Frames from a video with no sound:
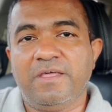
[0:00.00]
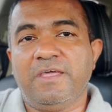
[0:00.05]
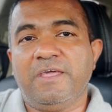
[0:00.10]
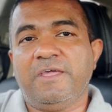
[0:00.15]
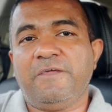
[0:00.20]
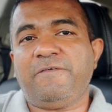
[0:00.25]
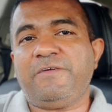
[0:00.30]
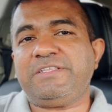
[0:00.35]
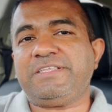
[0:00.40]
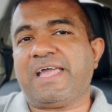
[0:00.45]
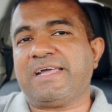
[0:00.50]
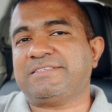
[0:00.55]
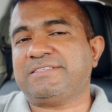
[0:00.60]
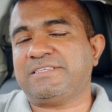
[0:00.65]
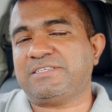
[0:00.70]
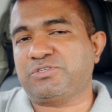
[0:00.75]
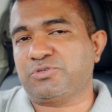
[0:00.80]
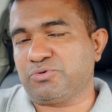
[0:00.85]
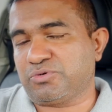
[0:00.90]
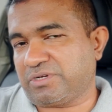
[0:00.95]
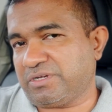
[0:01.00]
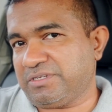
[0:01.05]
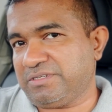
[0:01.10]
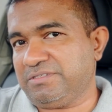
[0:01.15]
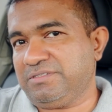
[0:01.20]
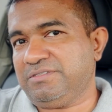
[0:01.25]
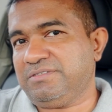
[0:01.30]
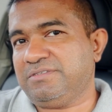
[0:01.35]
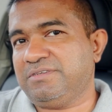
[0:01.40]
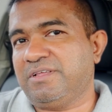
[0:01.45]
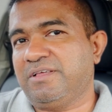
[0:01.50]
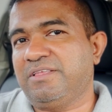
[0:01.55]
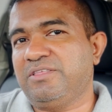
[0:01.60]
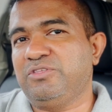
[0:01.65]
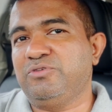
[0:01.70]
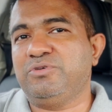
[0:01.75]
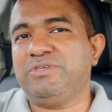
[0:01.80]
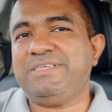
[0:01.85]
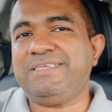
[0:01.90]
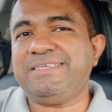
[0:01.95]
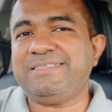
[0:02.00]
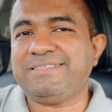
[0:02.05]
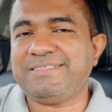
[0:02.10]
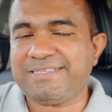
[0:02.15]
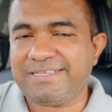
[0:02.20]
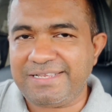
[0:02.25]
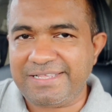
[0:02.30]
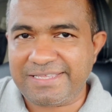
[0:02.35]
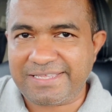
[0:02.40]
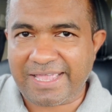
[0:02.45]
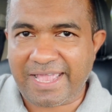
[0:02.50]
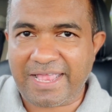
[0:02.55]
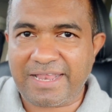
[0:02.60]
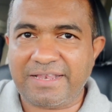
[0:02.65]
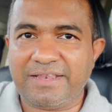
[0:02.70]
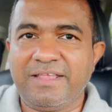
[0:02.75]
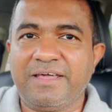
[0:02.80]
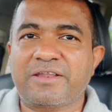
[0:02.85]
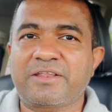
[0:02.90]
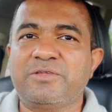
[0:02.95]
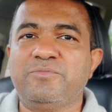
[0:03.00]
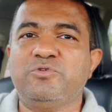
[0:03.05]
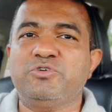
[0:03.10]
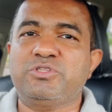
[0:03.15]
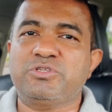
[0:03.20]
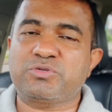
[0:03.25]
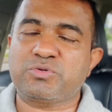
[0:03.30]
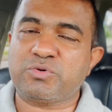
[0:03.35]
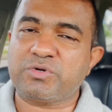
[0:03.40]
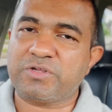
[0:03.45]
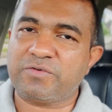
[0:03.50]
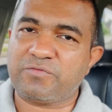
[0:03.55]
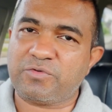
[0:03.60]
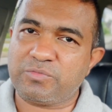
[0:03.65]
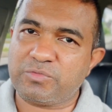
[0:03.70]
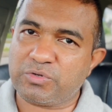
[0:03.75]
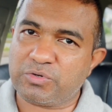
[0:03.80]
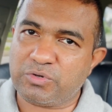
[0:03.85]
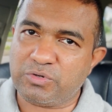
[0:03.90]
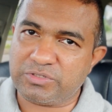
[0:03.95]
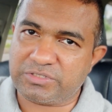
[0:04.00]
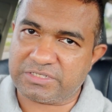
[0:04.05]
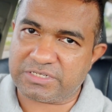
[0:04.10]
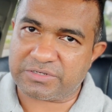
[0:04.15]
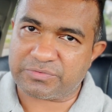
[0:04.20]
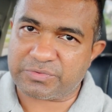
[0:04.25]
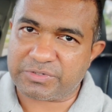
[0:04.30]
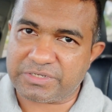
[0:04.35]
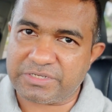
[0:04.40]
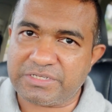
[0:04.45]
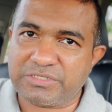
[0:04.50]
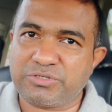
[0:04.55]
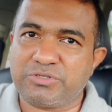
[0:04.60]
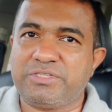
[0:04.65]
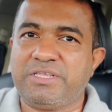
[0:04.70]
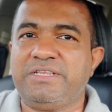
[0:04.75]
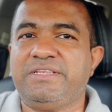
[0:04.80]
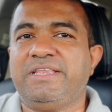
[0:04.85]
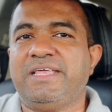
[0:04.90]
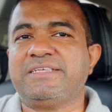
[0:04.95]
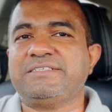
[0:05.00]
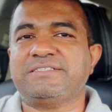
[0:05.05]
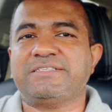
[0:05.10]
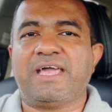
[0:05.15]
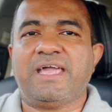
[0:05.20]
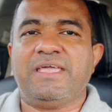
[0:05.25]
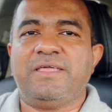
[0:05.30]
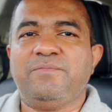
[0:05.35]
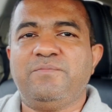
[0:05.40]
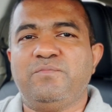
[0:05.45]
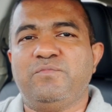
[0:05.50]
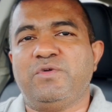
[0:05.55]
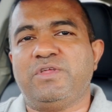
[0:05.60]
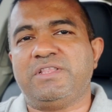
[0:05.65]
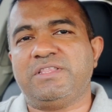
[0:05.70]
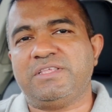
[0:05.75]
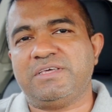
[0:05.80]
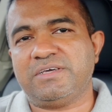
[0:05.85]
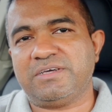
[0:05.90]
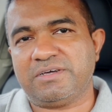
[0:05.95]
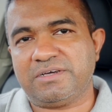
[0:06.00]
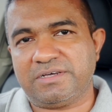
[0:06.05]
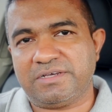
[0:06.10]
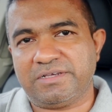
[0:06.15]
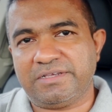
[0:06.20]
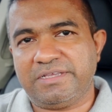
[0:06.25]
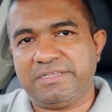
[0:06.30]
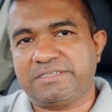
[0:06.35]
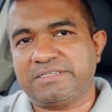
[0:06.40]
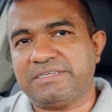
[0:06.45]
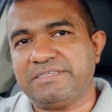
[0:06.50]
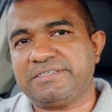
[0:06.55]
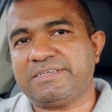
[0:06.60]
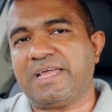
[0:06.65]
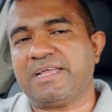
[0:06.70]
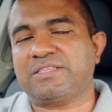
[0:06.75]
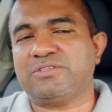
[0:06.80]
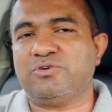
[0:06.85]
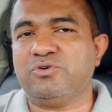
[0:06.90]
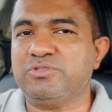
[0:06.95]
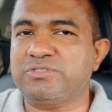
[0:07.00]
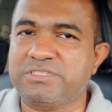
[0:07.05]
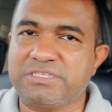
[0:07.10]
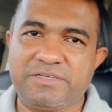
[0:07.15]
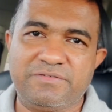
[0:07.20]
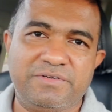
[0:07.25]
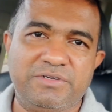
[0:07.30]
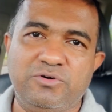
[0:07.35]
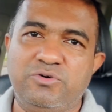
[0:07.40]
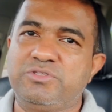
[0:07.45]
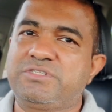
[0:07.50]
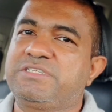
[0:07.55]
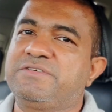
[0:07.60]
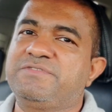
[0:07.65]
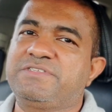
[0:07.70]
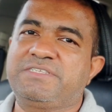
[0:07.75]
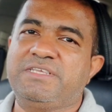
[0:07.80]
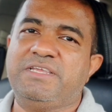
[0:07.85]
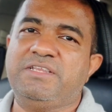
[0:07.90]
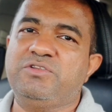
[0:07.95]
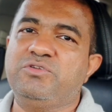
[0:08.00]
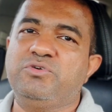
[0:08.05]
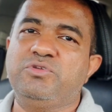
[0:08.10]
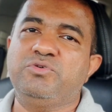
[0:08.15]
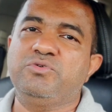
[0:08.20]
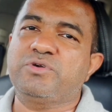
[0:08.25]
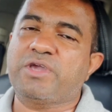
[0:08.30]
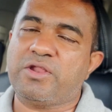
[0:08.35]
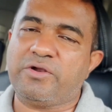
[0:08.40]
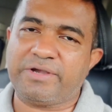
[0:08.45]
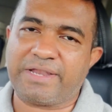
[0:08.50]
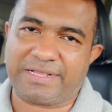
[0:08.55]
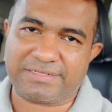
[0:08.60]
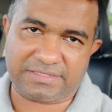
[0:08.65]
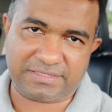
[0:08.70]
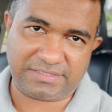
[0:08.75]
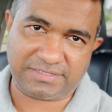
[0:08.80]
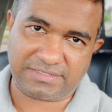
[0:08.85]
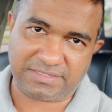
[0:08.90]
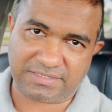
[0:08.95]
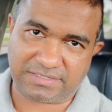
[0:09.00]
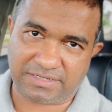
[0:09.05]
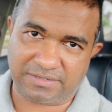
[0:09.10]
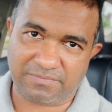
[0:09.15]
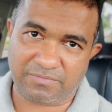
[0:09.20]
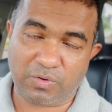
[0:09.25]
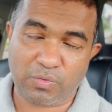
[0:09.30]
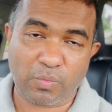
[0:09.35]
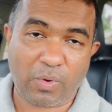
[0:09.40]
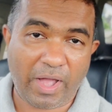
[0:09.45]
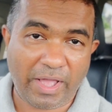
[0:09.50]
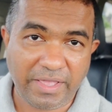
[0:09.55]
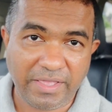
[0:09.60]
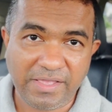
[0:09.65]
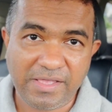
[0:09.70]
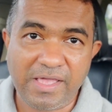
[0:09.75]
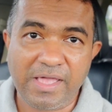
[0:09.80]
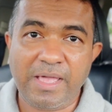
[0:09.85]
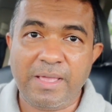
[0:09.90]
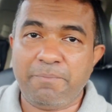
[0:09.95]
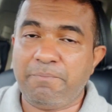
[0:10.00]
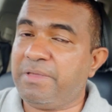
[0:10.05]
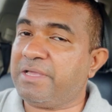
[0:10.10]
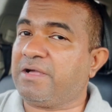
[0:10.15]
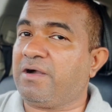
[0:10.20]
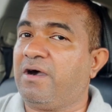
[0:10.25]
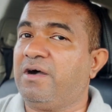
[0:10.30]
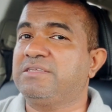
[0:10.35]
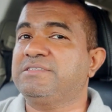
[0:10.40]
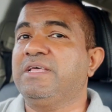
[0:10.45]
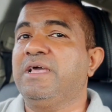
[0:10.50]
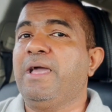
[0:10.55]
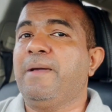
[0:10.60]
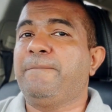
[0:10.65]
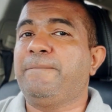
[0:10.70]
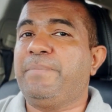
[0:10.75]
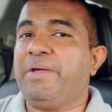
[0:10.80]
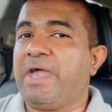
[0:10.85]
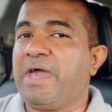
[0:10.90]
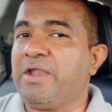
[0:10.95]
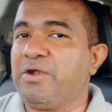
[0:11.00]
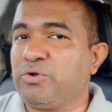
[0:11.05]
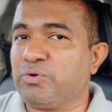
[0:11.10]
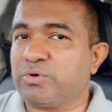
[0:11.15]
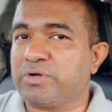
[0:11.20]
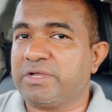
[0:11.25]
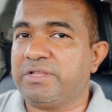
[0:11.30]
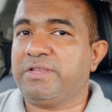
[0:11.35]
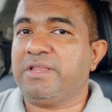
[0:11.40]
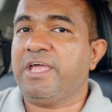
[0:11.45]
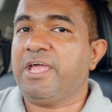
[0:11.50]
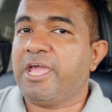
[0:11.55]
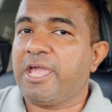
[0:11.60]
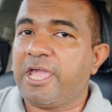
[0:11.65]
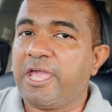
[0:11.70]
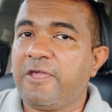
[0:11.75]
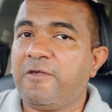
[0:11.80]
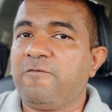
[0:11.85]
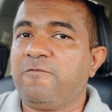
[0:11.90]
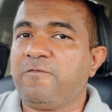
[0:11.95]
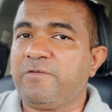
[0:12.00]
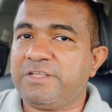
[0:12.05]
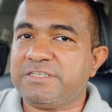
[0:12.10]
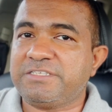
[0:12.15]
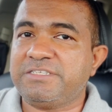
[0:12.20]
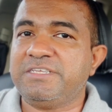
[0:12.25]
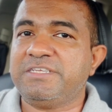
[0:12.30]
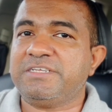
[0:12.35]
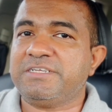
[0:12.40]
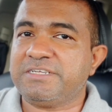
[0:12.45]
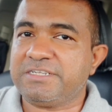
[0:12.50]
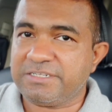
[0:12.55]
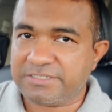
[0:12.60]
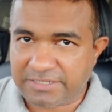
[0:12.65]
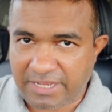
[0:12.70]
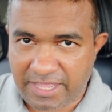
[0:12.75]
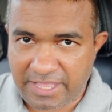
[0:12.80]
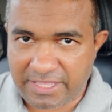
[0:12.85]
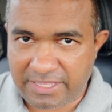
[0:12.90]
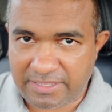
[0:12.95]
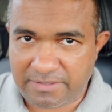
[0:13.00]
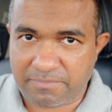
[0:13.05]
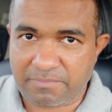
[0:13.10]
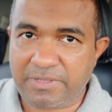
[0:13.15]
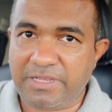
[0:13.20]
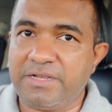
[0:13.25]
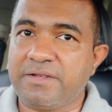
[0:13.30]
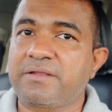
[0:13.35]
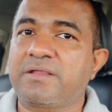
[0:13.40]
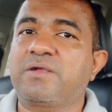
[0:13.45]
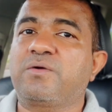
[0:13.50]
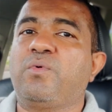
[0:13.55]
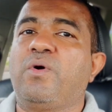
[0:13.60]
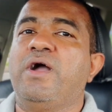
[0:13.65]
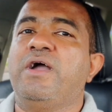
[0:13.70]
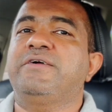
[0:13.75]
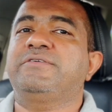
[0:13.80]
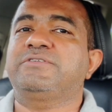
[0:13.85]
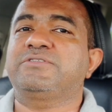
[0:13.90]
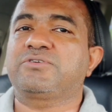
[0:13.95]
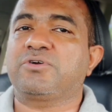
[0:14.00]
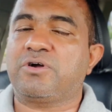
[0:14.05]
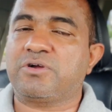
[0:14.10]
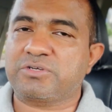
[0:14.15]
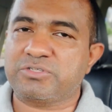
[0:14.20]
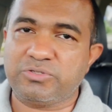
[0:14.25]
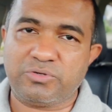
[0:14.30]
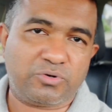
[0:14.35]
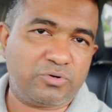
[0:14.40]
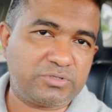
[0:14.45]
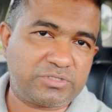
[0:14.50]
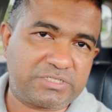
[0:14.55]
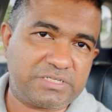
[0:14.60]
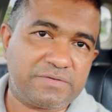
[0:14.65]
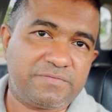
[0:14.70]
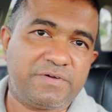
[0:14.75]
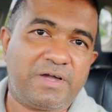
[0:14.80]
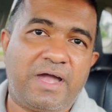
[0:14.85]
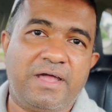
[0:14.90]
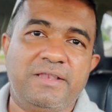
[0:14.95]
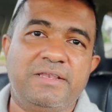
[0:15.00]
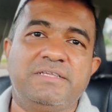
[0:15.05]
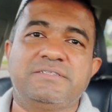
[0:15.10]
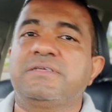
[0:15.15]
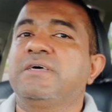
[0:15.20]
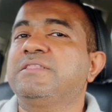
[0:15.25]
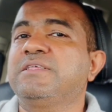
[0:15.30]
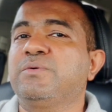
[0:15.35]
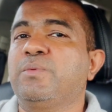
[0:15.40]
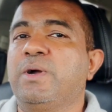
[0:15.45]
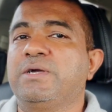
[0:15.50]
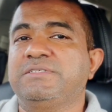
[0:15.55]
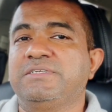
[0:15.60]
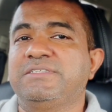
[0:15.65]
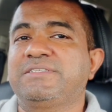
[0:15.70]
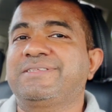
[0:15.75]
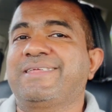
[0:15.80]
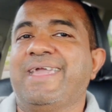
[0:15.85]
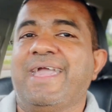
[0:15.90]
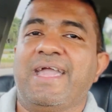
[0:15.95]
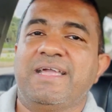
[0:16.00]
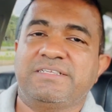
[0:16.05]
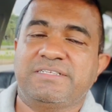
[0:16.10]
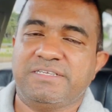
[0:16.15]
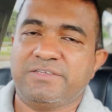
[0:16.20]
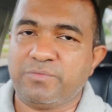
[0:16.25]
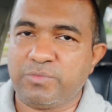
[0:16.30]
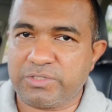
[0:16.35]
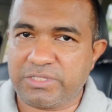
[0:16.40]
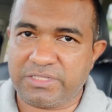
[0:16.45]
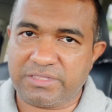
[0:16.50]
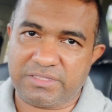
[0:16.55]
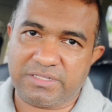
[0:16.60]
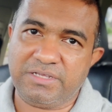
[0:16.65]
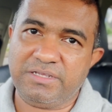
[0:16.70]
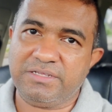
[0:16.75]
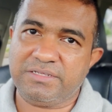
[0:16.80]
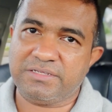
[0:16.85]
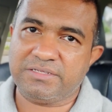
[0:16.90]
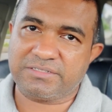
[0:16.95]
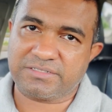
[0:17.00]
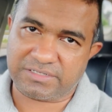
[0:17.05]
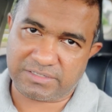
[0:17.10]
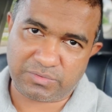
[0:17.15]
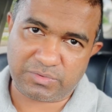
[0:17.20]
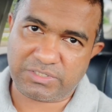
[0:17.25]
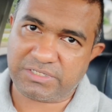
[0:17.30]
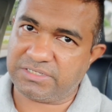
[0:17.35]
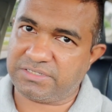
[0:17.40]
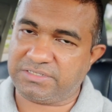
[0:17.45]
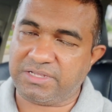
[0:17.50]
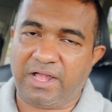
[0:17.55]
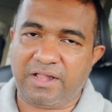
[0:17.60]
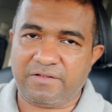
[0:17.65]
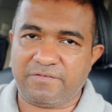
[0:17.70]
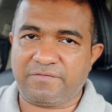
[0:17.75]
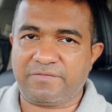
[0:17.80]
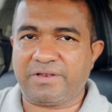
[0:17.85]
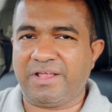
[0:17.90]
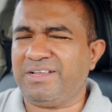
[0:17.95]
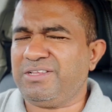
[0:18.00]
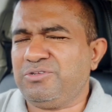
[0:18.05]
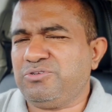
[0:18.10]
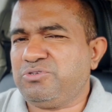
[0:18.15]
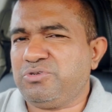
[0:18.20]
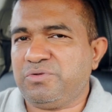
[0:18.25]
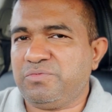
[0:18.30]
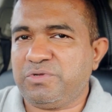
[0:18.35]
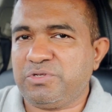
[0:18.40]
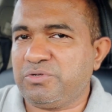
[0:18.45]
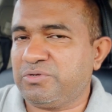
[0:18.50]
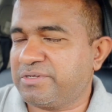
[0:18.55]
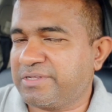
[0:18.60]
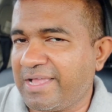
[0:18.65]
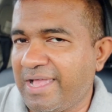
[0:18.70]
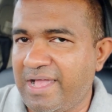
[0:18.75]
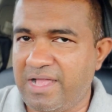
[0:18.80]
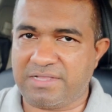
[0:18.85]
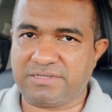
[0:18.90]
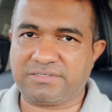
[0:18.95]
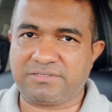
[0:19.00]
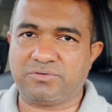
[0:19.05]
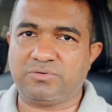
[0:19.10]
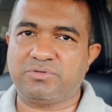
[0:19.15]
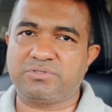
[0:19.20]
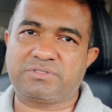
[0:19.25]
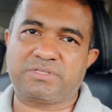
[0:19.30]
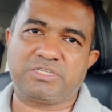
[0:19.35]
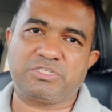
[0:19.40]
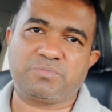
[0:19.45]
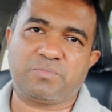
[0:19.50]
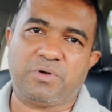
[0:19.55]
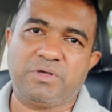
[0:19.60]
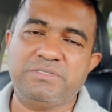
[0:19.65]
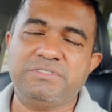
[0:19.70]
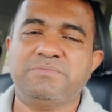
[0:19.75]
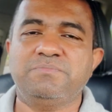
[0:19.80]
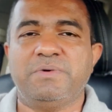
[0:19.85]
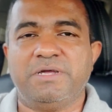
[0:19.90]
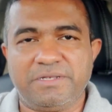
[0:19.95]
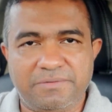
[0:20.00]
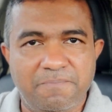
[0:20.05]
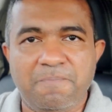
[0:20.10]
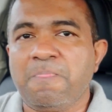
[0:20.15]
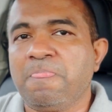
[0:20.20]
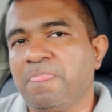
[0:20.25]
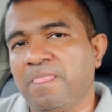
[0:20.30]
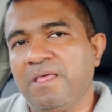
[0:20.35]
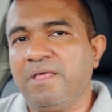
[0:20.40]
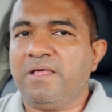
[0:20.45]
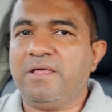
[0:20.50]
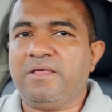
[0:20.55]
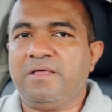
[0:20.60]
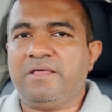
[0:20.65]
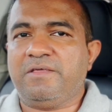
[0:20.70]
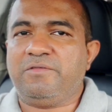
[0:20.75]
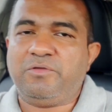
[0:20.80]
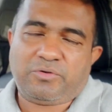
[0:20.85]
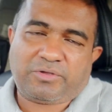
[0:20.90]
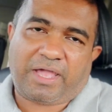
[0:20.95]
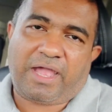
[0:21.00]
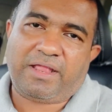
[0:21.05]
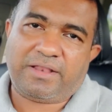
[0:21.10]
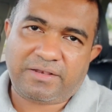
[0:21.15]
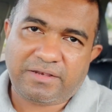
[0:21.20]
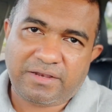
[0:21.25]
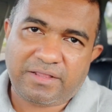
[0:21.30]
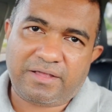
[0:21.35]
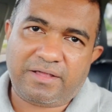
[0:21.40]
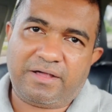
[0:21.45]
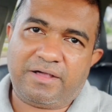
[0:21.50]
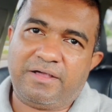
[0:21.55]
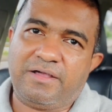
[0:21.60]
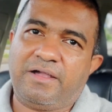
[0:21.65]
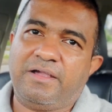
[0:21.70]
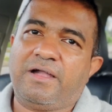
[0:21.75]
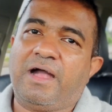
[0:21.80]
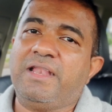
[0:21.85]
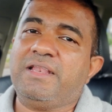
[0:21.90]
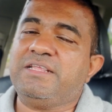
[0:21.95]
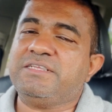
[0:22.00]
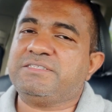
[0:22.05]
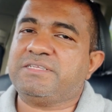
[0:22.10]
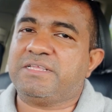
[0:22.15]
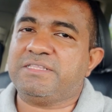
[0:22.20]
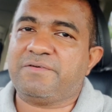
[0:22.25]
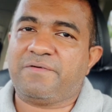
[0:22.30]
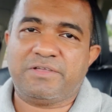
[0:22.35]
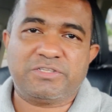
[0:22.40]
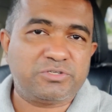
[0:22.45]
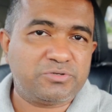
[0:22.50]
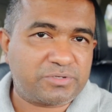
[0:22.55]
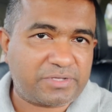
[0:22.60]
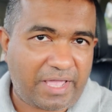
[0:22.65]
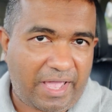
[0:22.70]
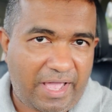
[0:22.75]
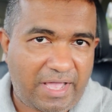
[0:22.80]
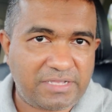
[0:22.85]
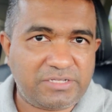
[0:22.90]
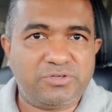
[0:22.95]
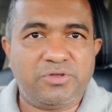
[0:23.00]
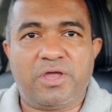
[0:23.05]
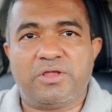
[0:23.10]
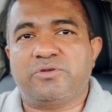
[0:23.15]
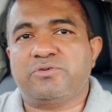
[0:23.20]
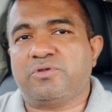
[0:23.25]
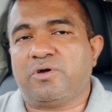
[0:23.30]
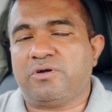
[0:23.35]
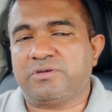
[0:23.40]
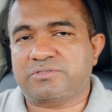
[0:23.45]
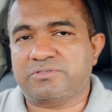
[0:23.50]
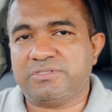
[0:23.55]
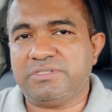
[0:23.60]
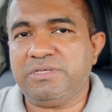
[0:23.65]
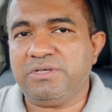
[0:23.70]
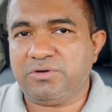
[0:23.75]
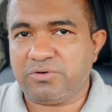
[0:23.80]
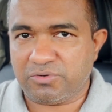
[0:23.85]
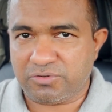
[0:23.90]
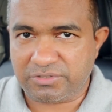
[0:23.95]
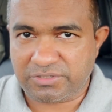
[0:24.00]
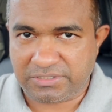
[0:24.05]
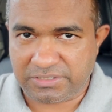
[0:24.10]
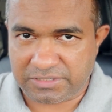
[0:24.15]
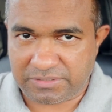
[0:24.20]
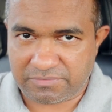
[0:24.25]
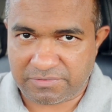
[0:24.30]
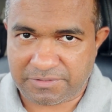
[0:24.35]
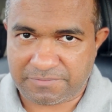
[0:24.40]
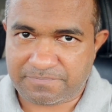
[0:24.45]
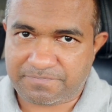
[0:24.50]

If it is access token, you easily can remove the token from the auth server. So then next time when the it contact the auth server say, no, you cannot access the system. Why? Because bearer token, every single time it required to talk to the auth server, unless otherwise it's caching within the service itself, right? Usually we don't cache auth response, but you can, unless otherwise you cache, you have to talk to the auth server.